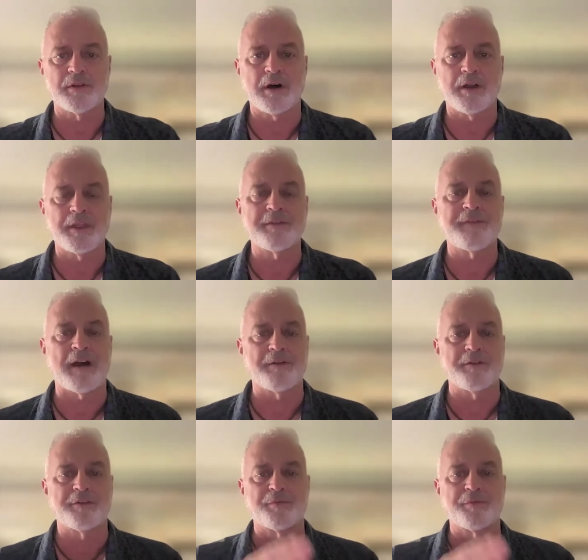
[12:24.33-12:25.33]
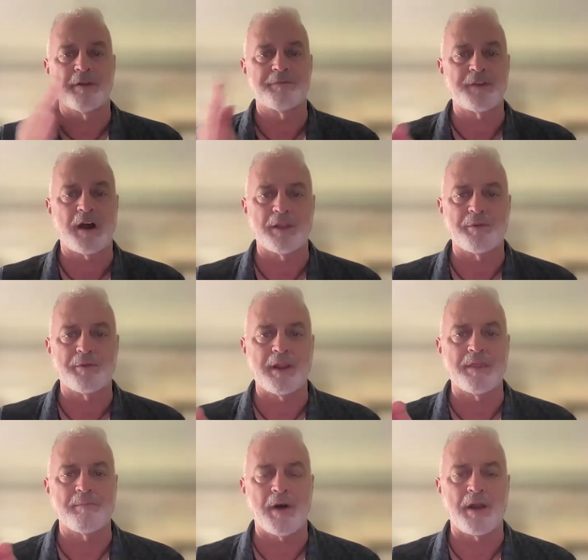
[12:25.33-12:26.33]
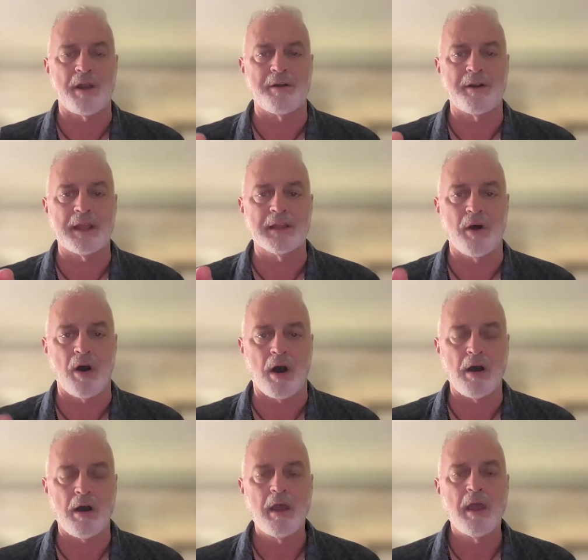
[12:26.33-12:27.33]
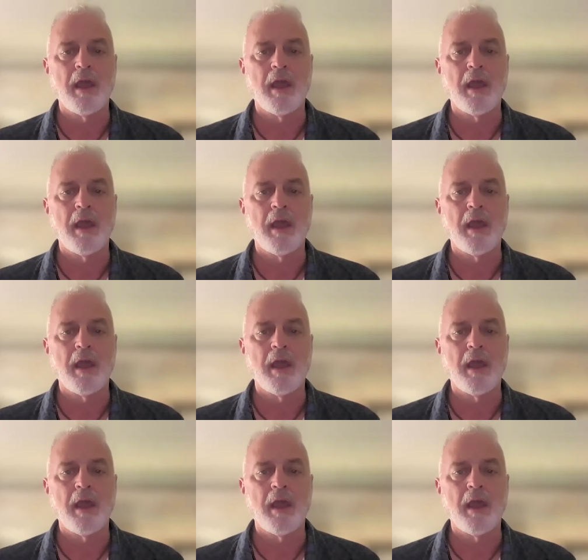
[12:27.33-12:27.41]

law that the founders would have tolerated the modern day law.